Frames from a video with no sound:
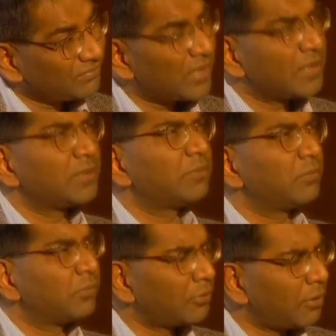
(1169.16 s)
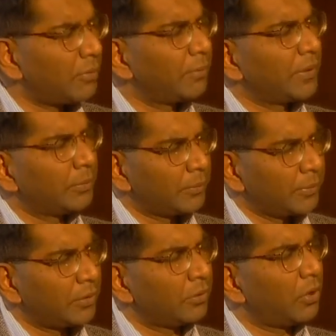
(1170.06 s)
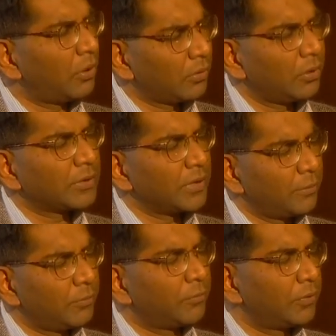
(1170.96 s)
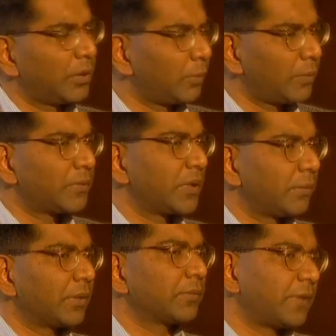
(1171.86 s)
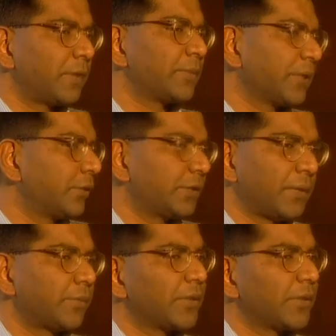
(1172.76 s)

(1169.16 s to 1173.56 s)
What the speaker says: it probably will be a long, long time before that 1% becomes 5% or